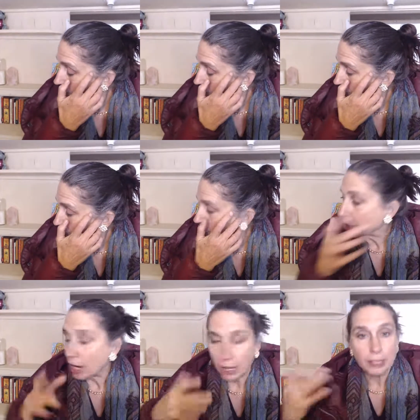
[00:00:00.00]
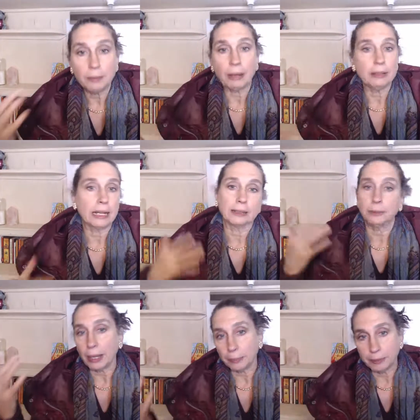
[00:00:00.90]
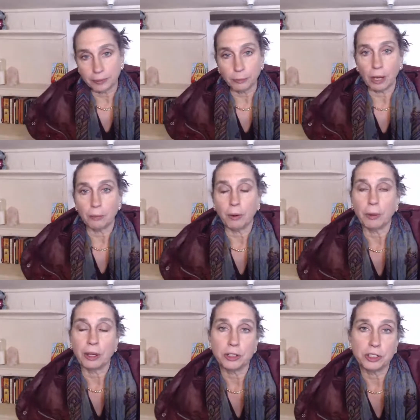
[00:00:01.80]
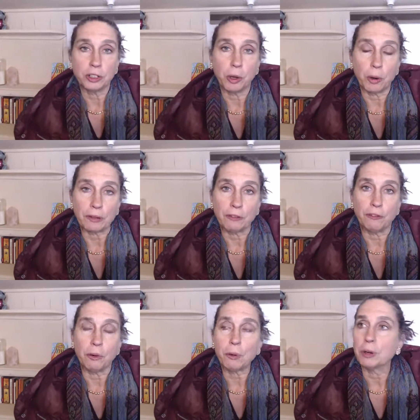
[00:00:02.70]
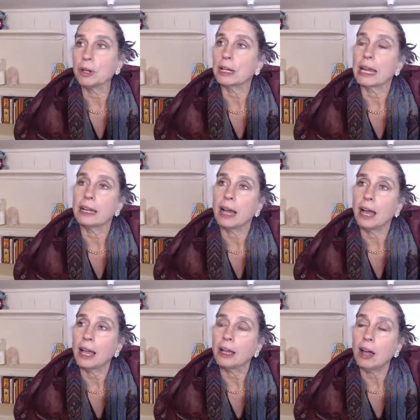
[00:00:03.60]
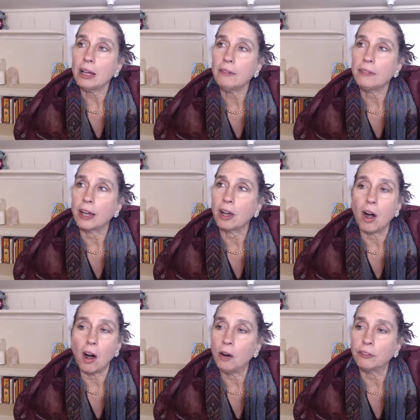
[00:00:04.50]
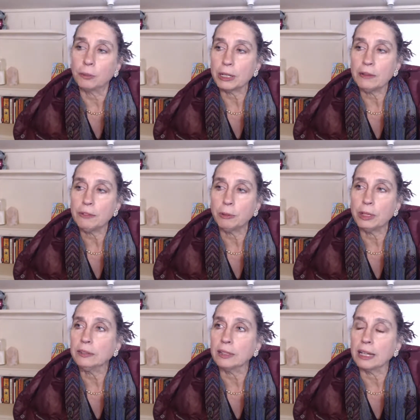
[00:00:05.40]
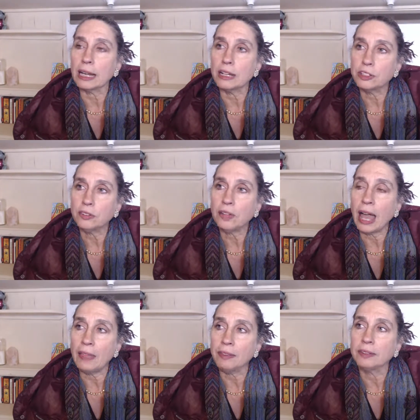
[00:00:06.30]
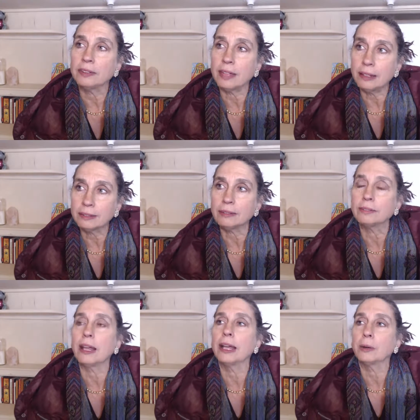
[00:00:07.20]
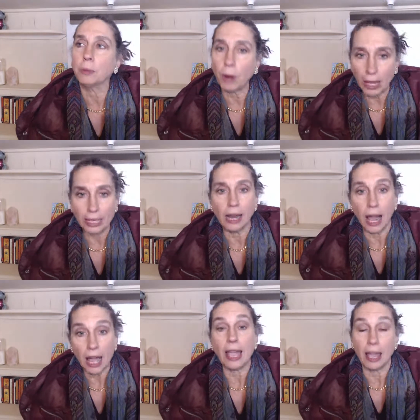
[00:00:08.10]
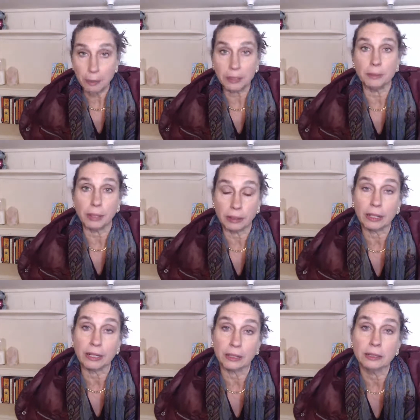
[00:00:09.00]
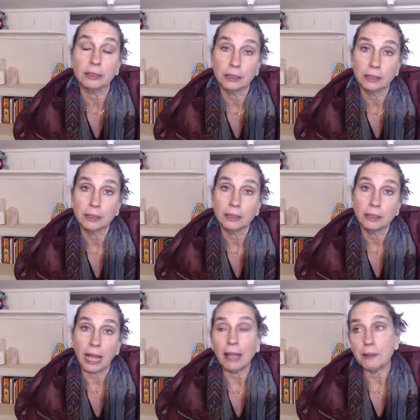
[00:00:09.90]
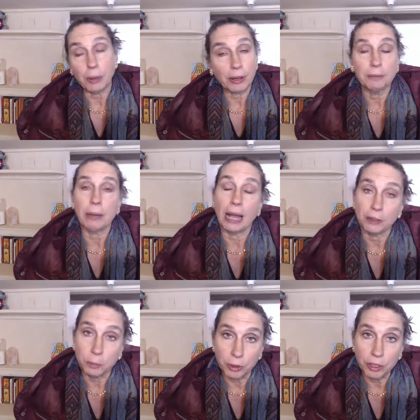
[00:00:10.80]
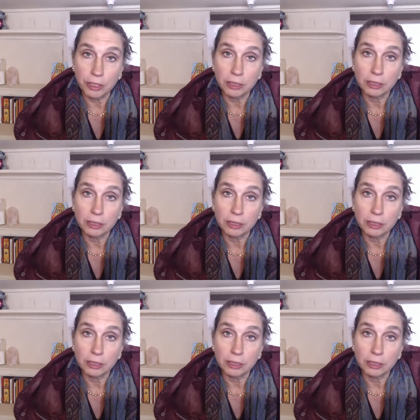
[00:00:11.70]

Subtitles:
we were talking about next steps and what we could do going forward. And I got off that call for whatever reason, and I just had this sense of like, right, I am an American. I have an American passport.